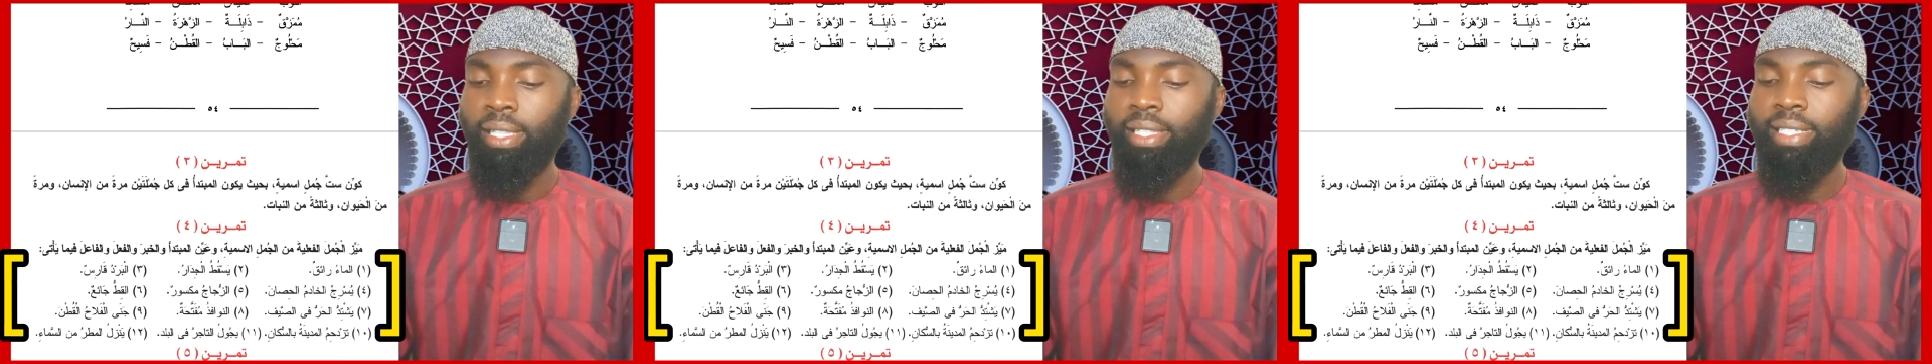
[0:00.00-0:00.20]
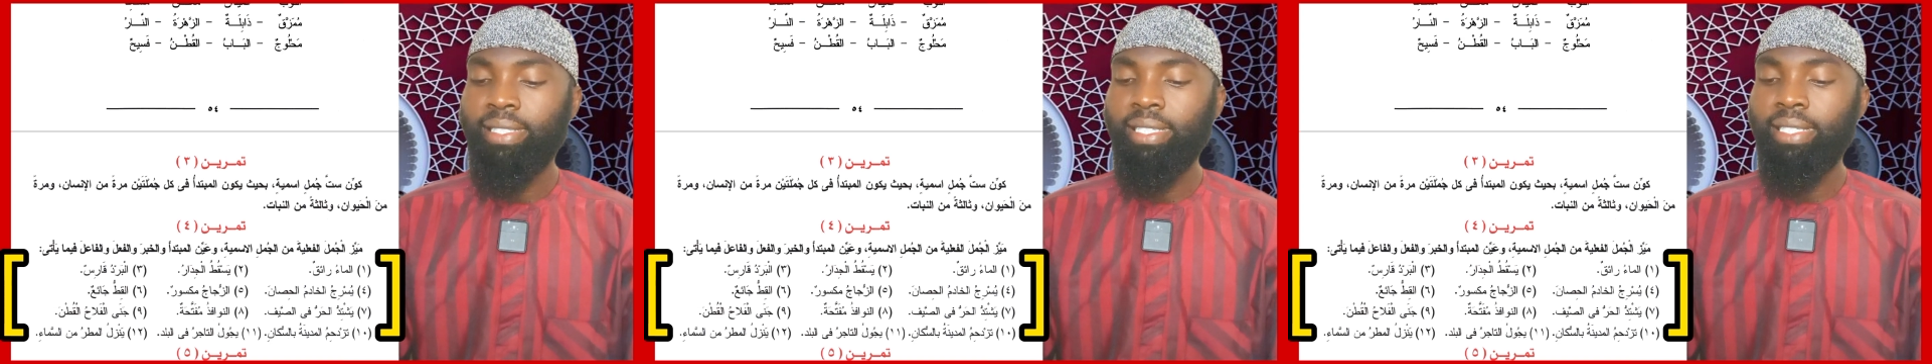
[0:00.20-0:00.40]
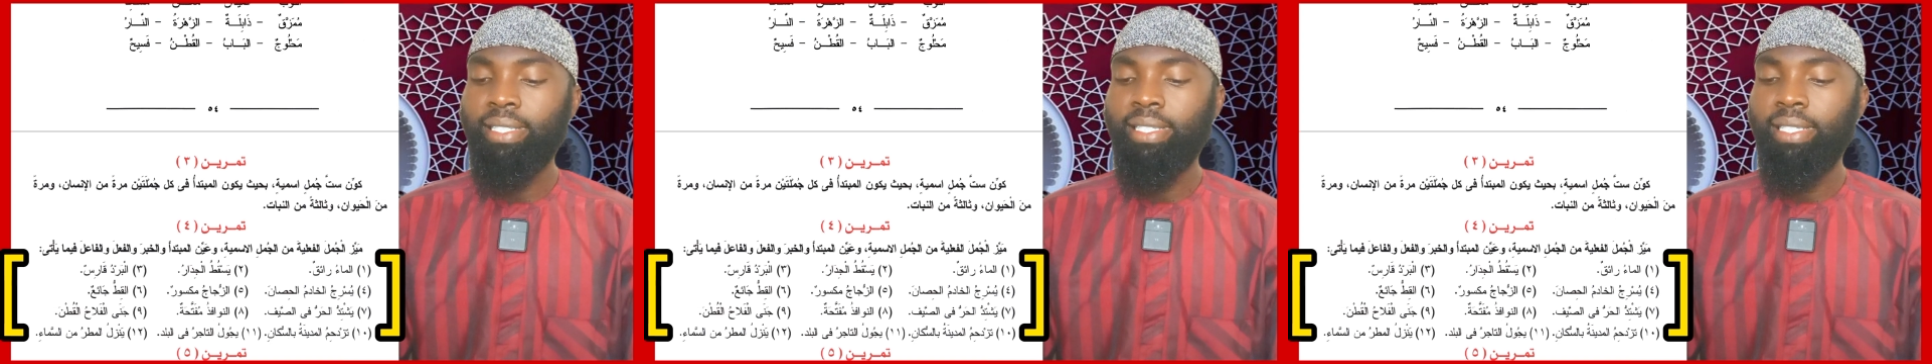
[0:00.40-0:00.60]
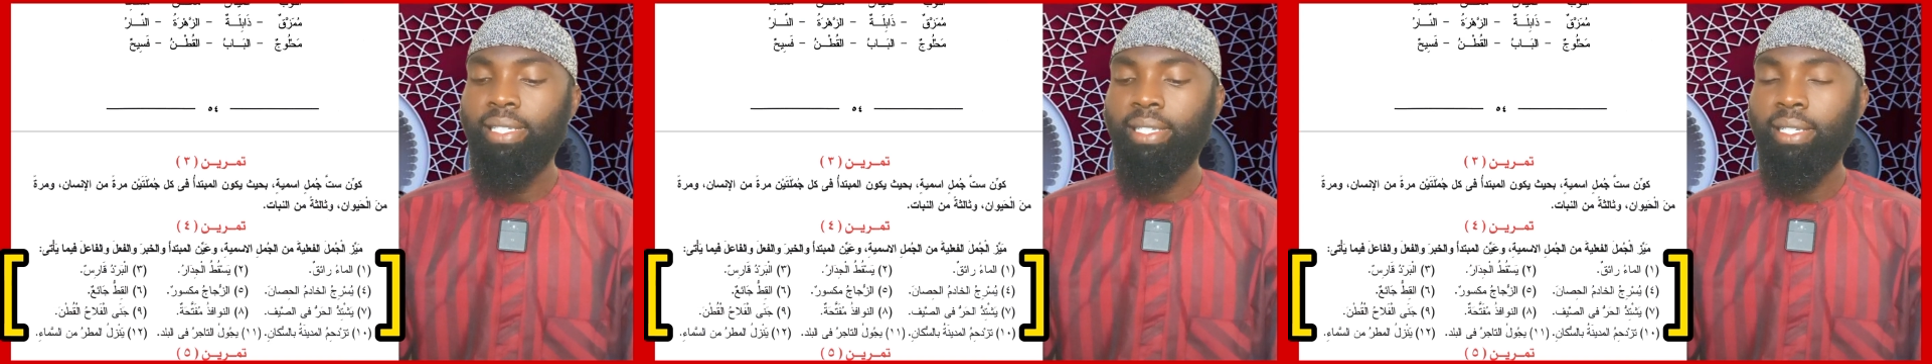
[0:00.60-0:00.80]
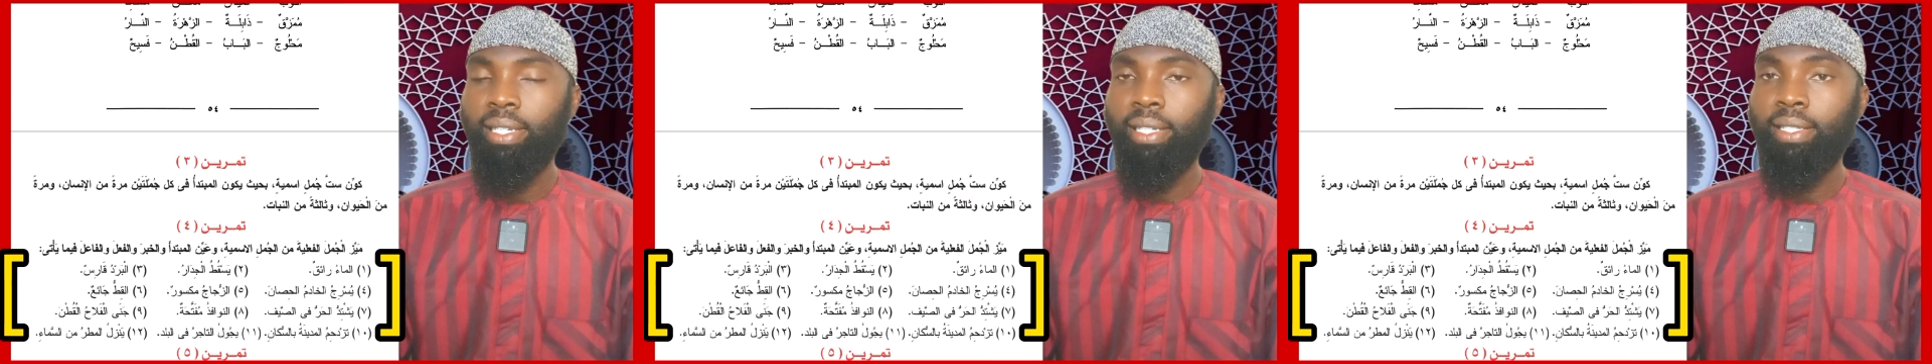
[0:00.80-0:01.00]
the
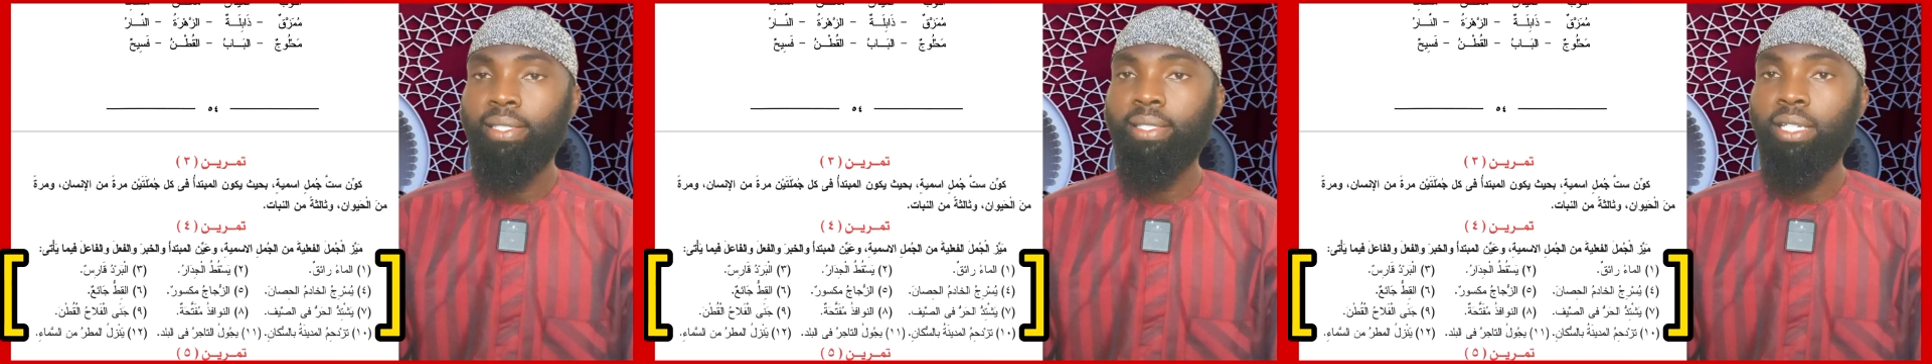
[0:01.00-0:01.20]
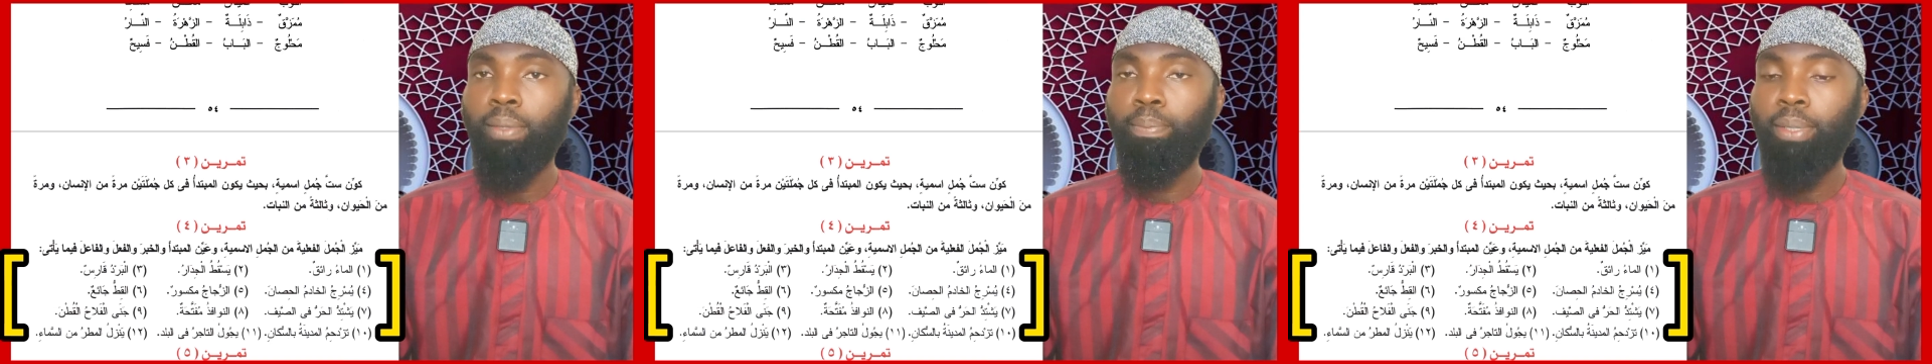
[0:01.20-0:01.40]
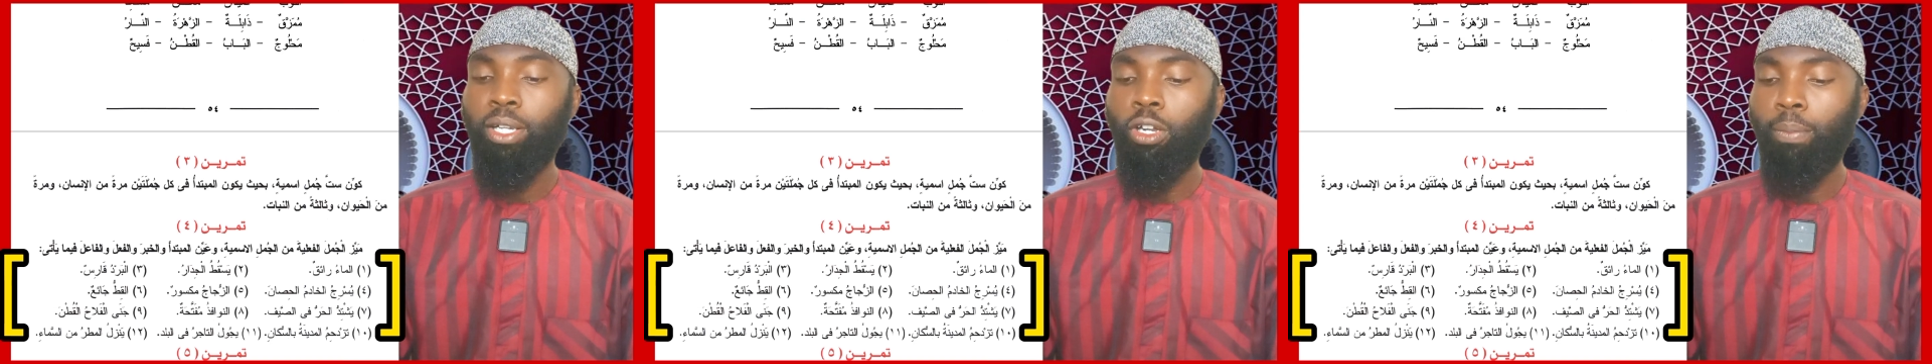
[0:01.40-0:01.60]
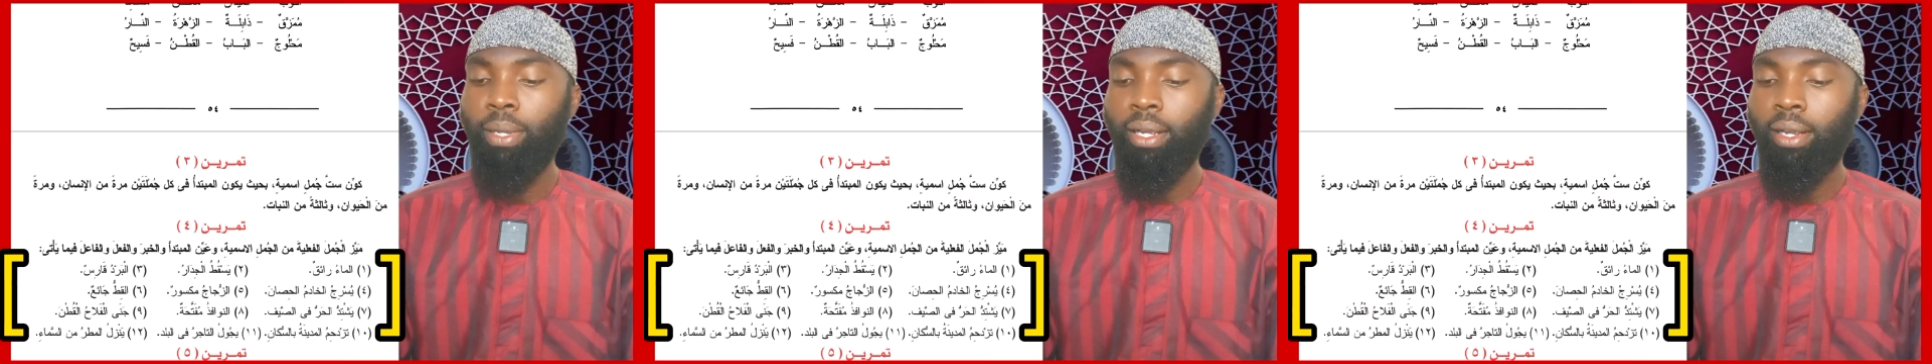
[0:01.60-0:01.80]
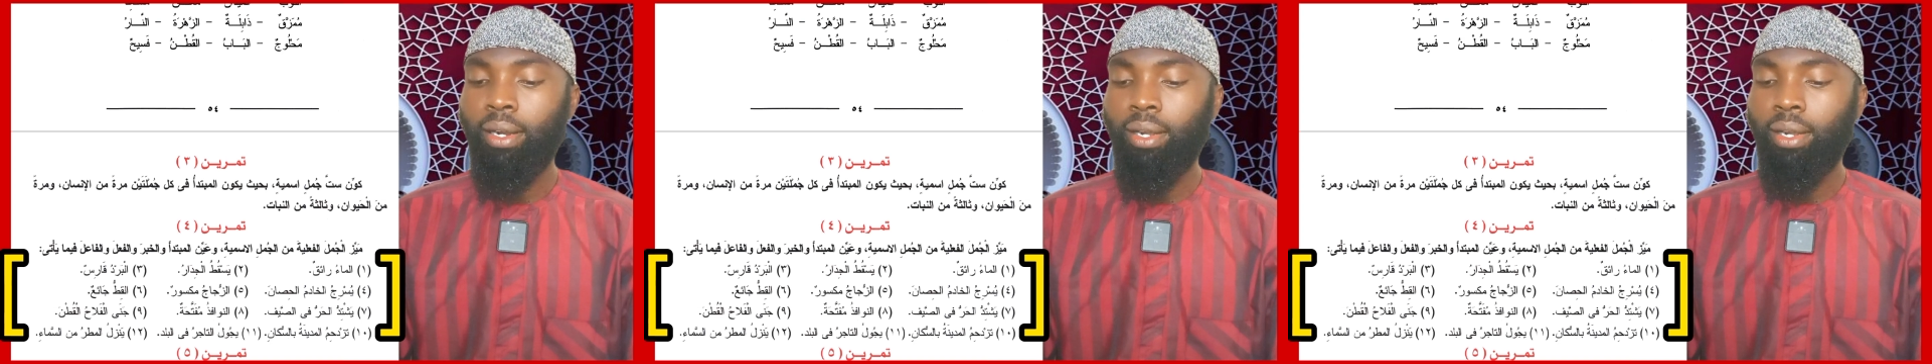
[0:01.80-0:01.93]
city is becoming